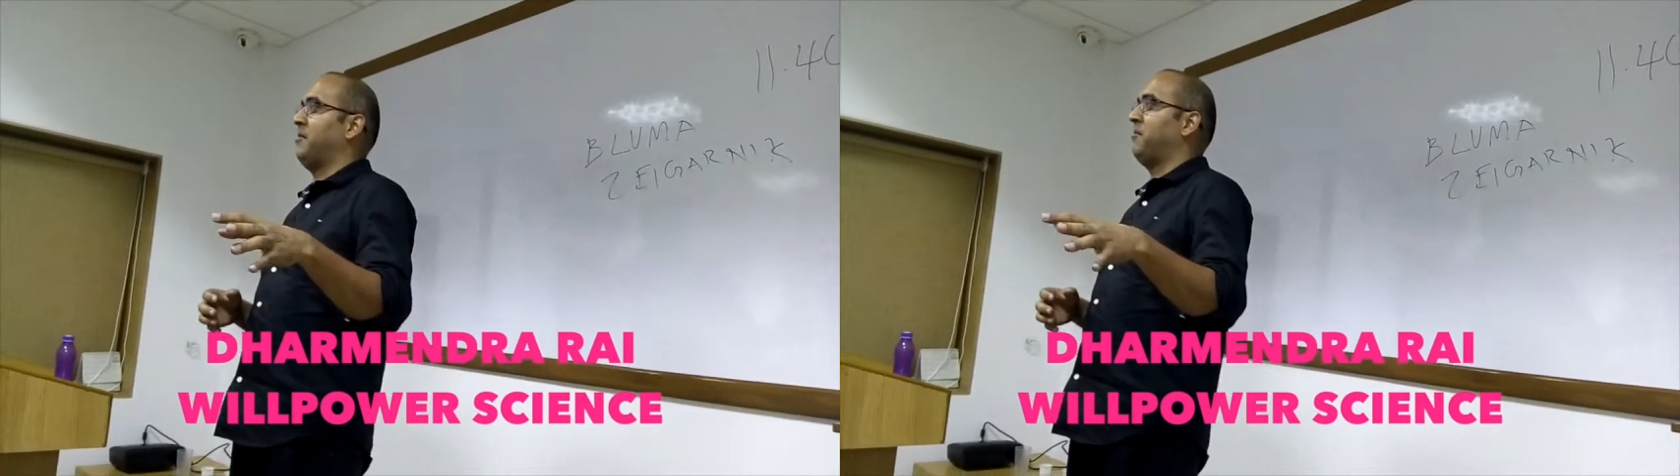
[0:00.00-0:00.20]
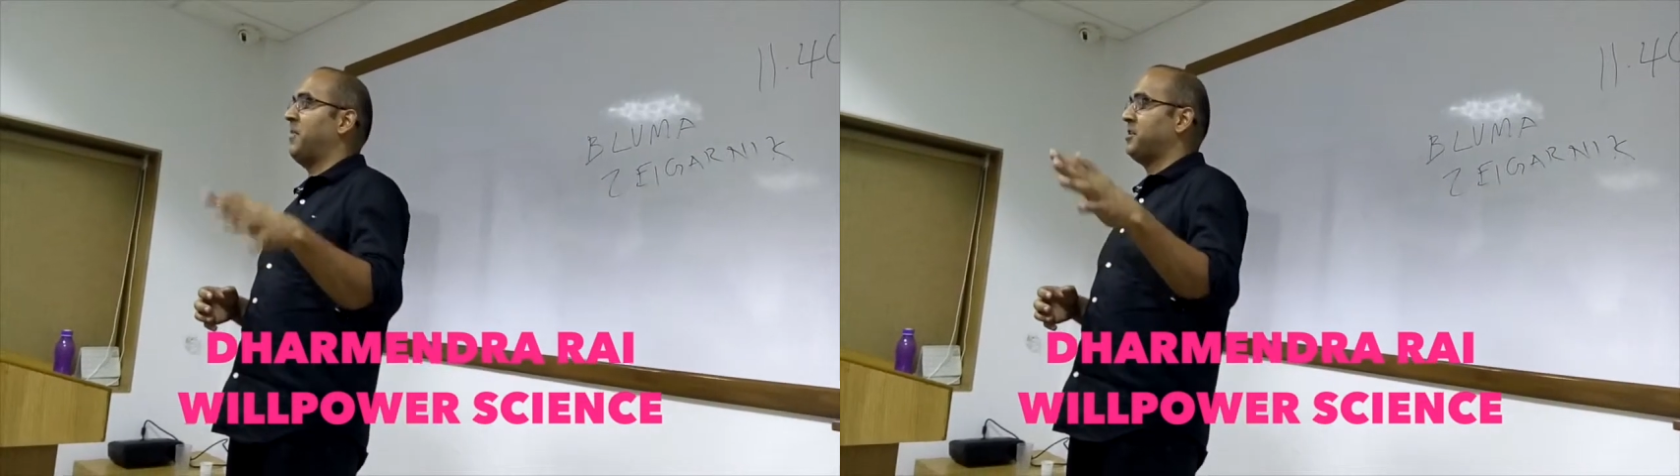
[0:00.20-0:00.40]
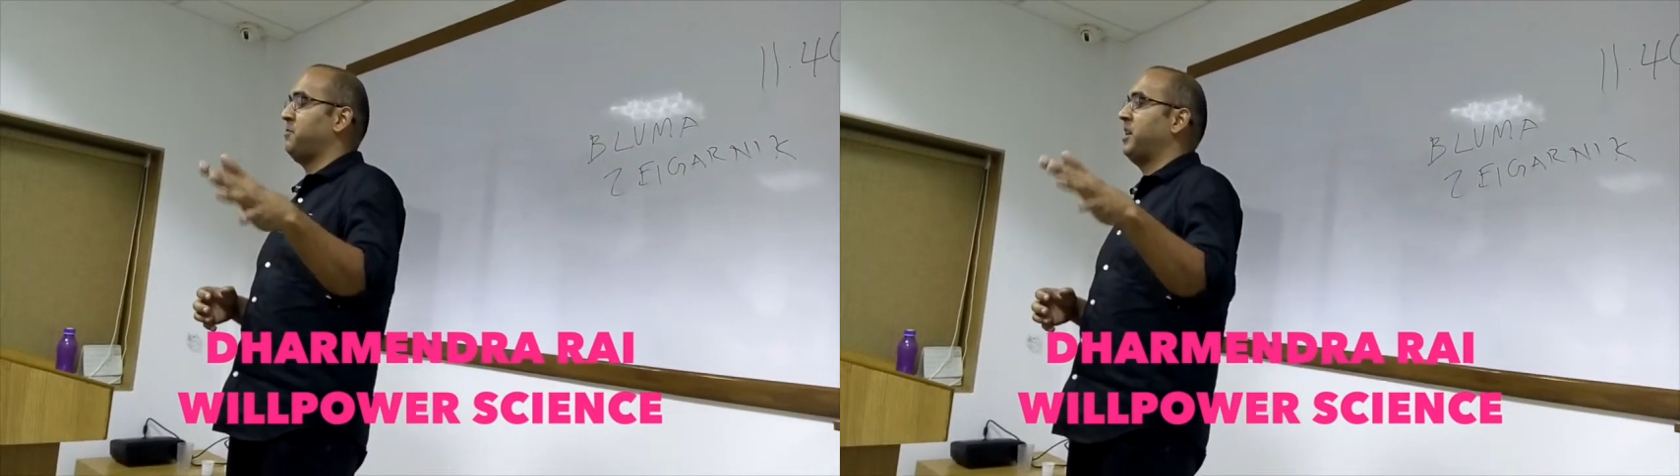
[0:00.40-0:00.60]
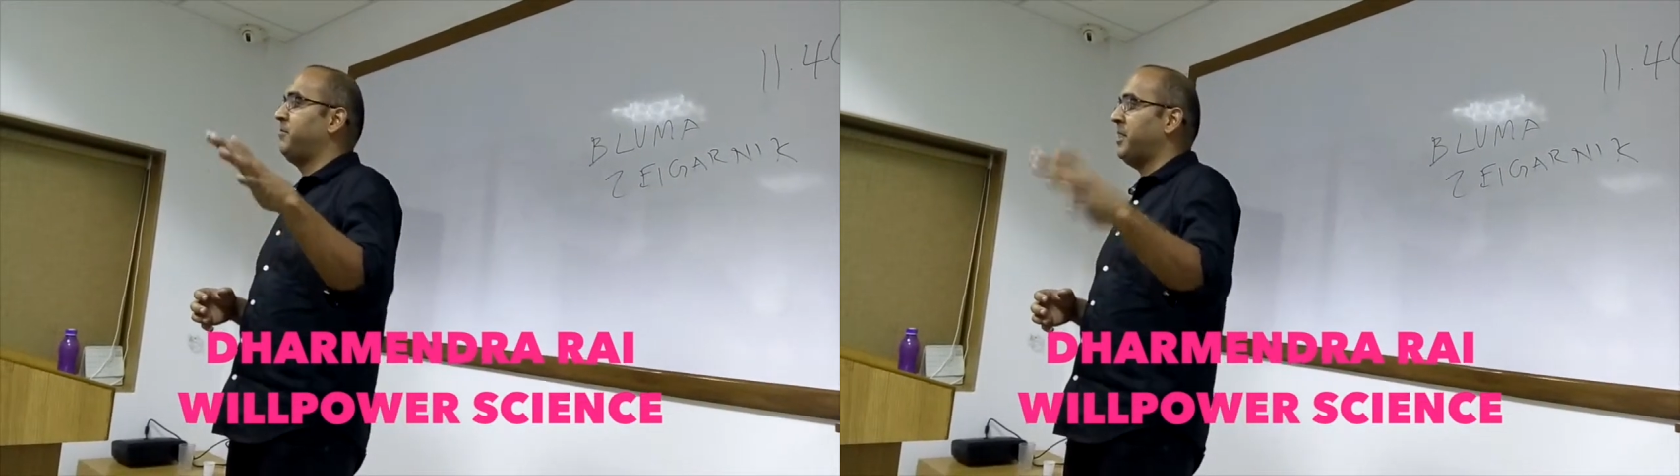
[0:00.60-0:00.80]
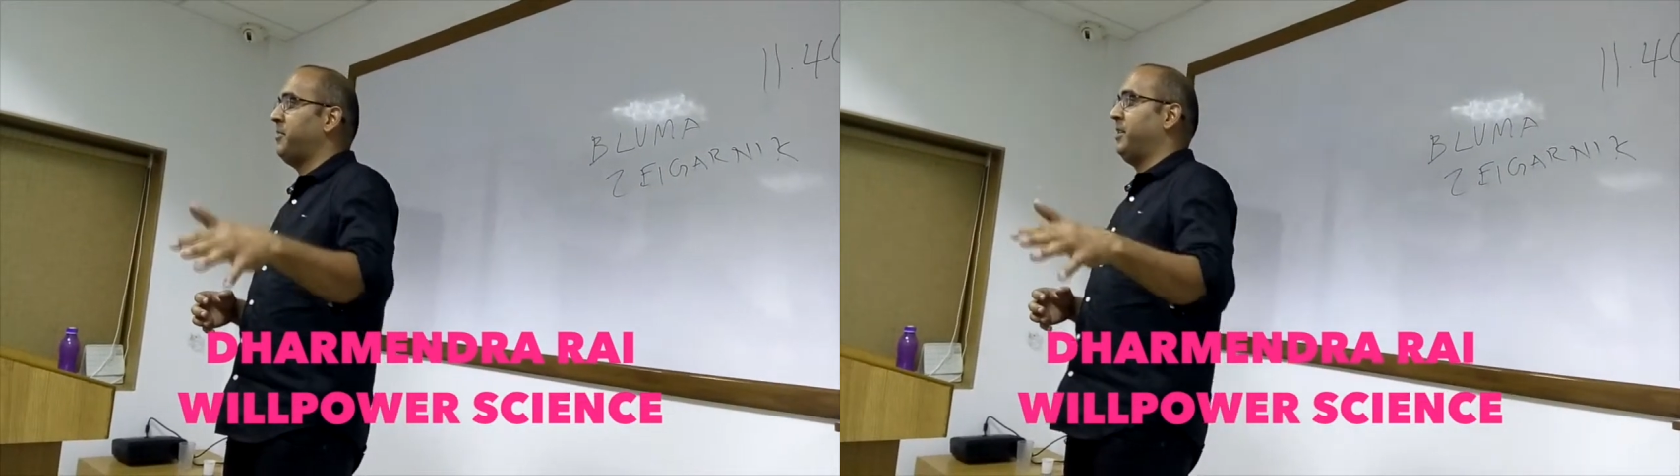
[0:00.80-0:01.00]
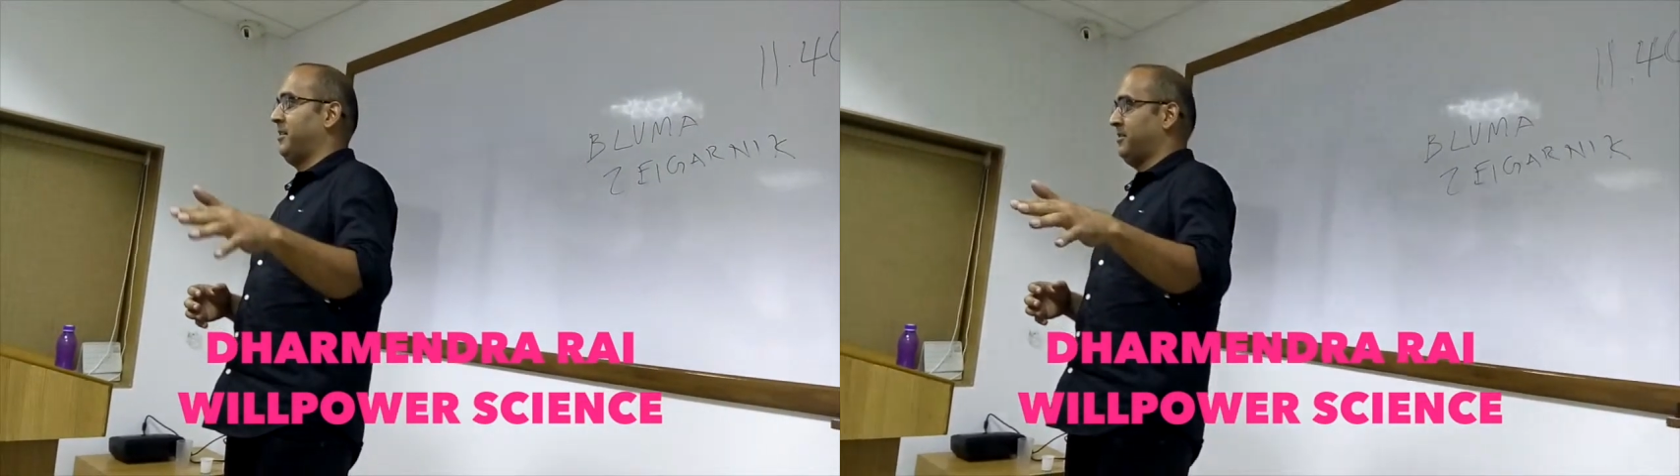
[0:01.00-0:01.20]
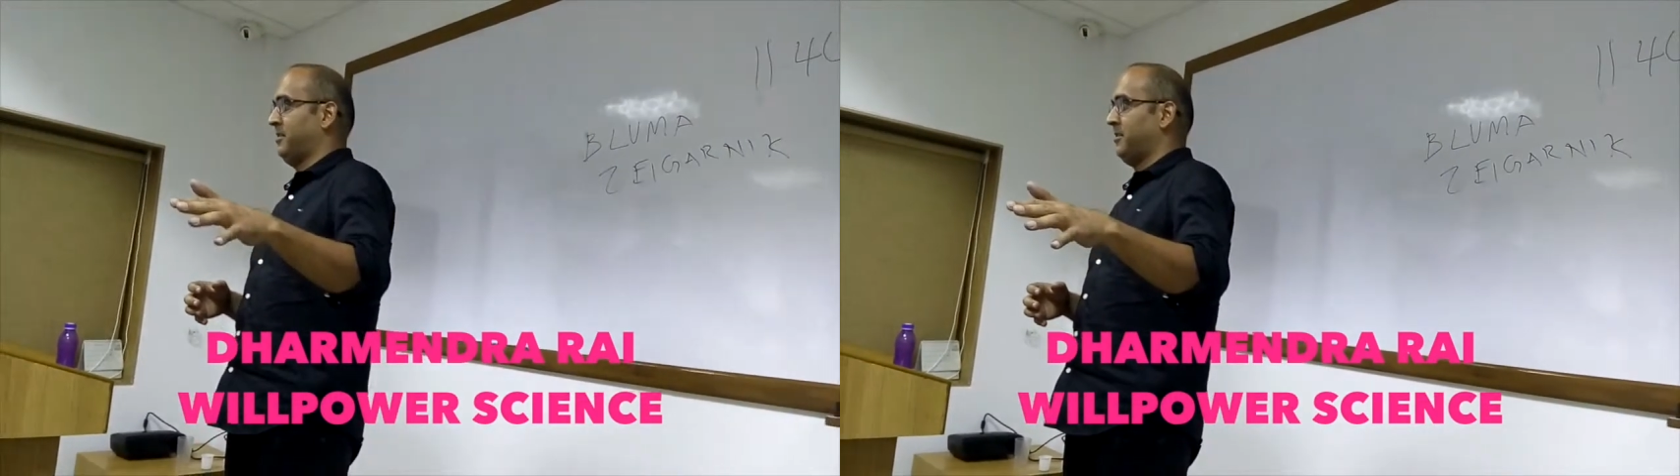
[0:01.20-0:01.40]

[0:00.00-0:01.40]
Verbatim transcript: a much better memory